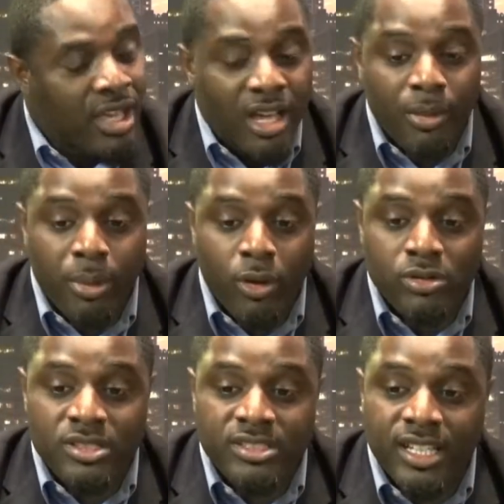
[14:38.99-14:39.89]

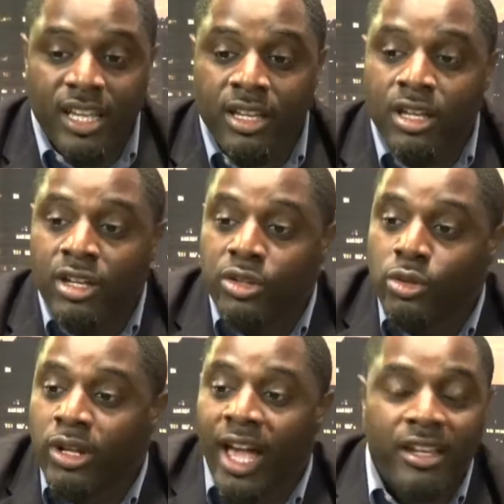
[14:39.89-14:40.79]
opposed to saying you
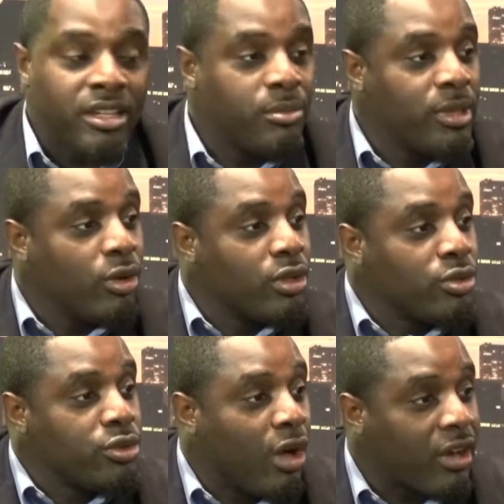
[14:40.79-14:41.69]
lighter than me or
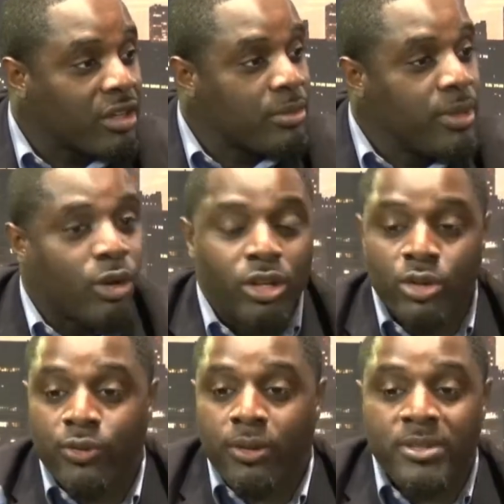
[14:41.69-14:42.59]
you darker than me or
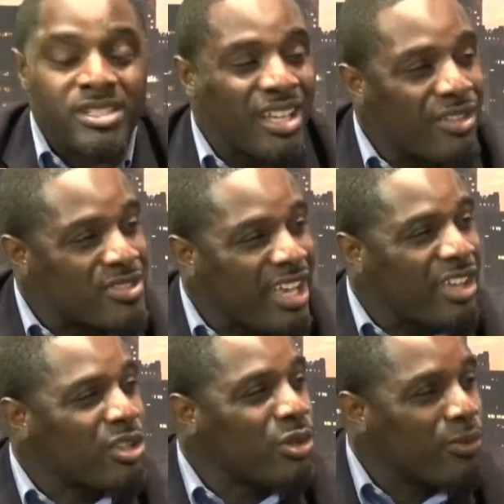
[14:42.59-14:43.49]
you from the south side
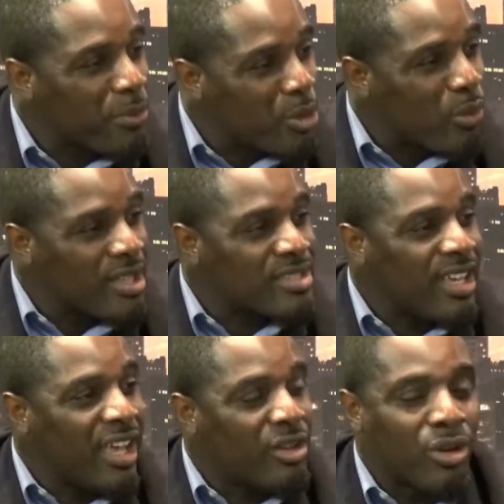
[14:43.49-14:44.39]
or you from the west
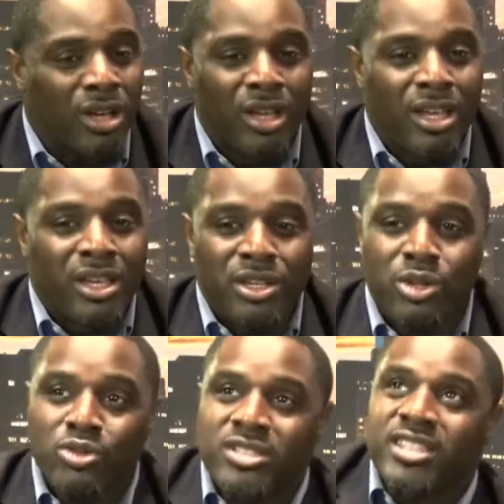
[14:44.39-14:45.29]
side or
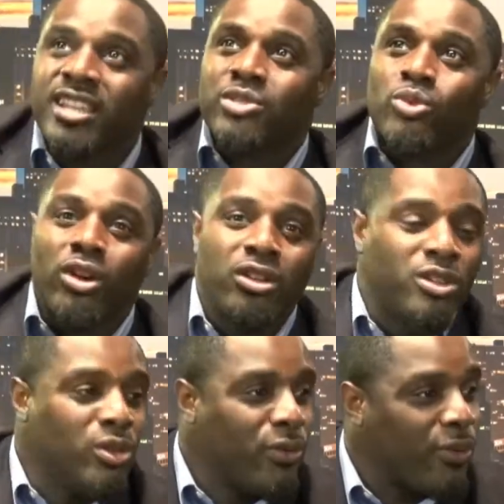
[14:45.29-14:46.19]
you 6'1" or
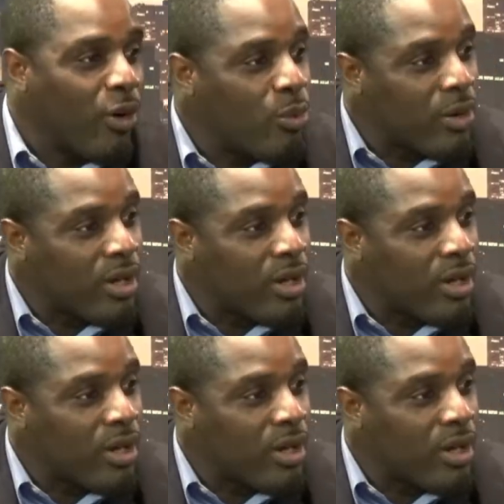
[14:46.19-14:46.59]
you 4'1".